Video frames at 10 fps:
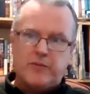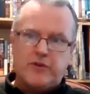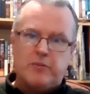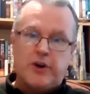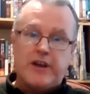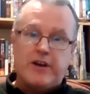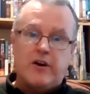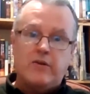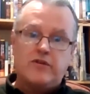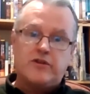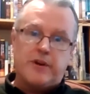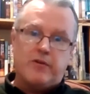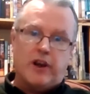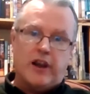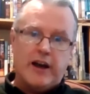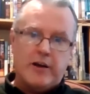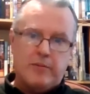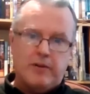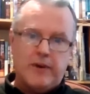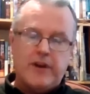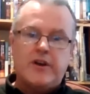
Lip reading: someone he knows to be reliable,